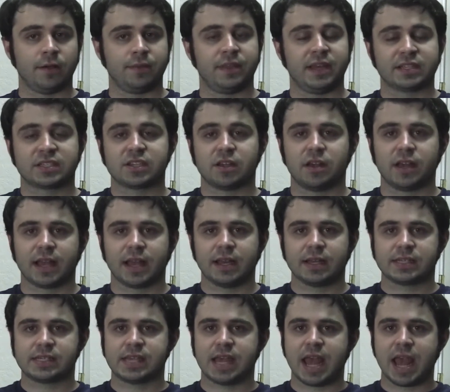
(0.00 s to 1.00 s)
That's all I gotta
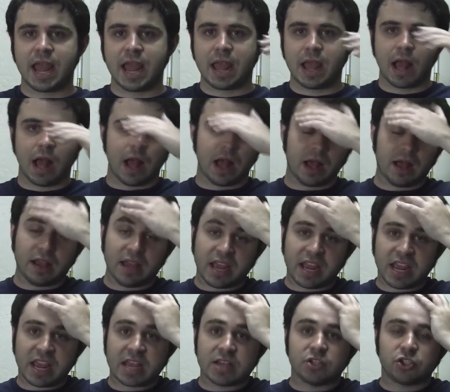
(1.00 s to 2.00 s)
say.
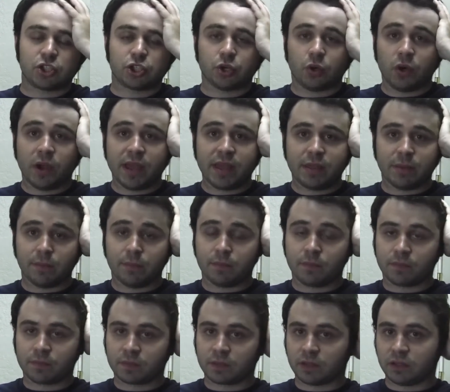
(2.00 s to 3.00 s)
Enjoy the...
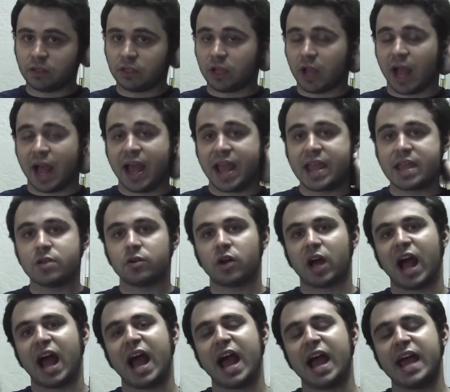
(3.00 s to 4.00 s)
I
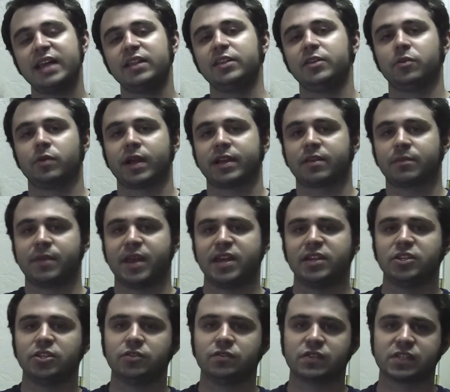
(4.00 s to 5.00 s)
highly
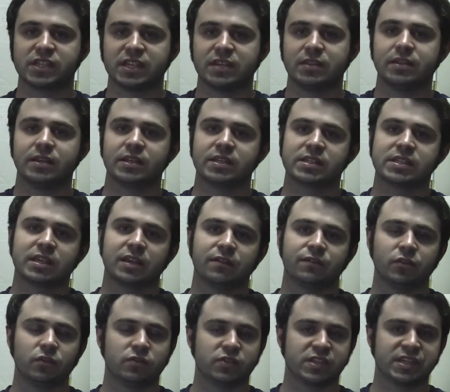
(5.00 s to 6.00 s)
recommend you see this
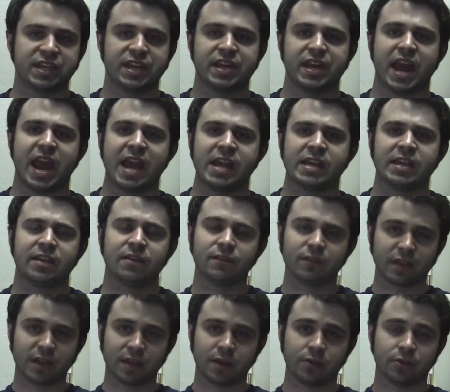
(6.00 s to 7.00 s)
if you've seen any of
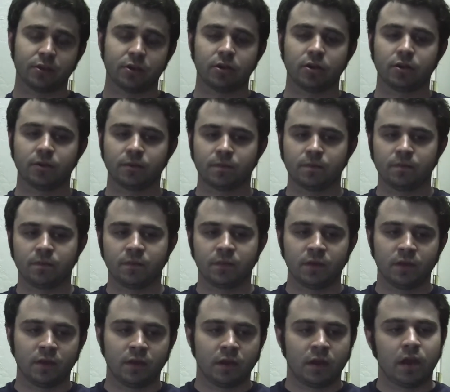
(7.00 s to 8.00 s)
the other
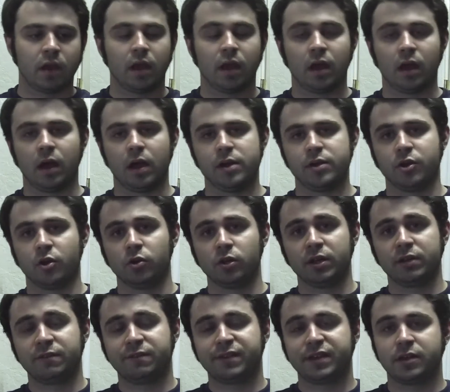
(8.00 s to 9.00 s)

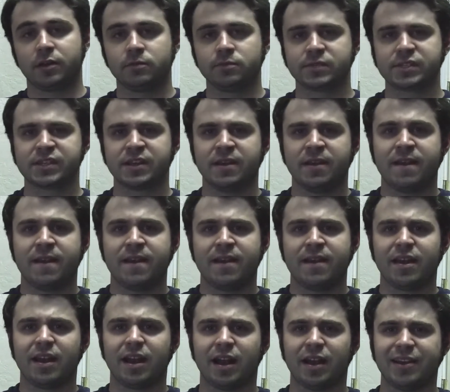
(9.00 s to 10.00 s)
Nolan films.
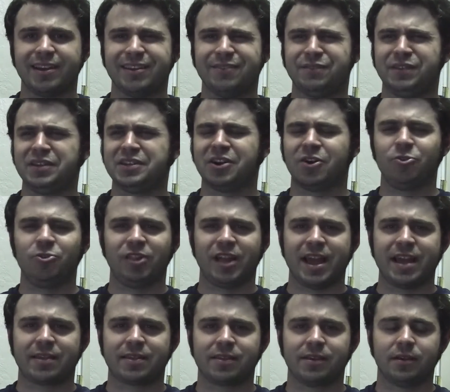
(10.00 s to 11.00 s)
If you don't
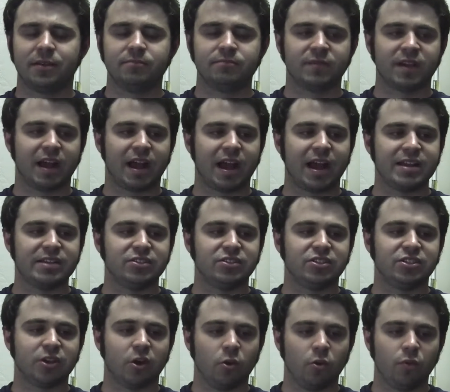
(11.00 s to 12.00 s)
like them, I
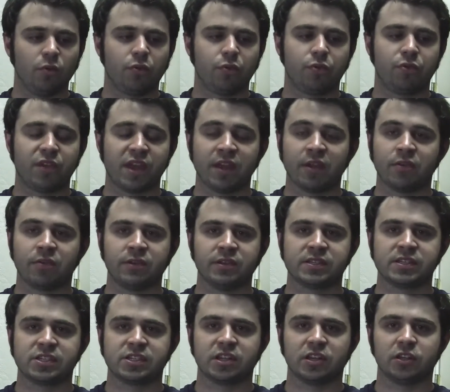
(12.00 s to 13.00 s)
don't think
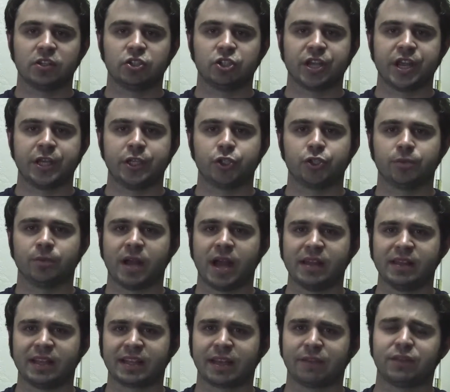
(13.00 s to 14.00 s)
this is going to change your
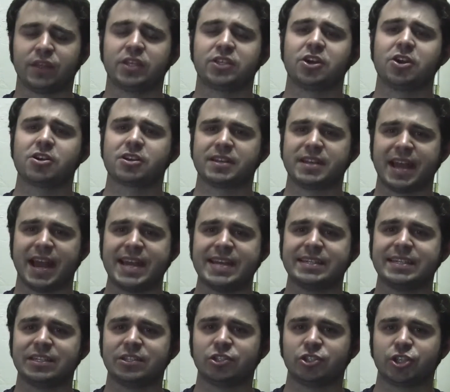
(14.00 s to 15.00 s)
mind. Like, if The Dark
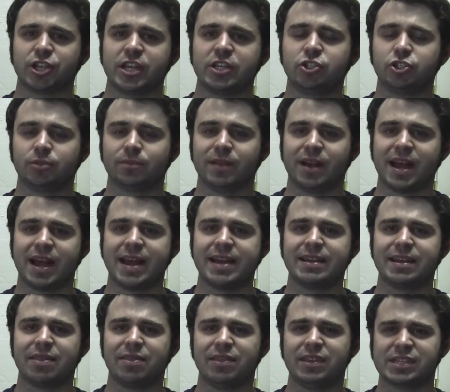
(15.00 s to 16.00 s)
Knight didn't change your
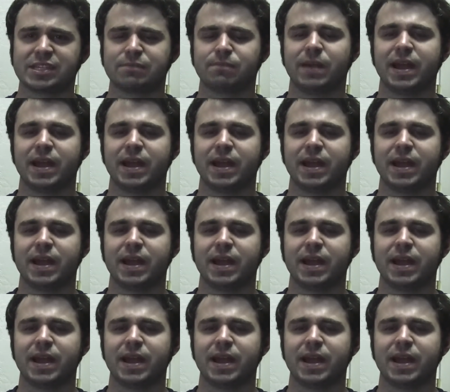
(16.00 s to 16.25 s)
mind, this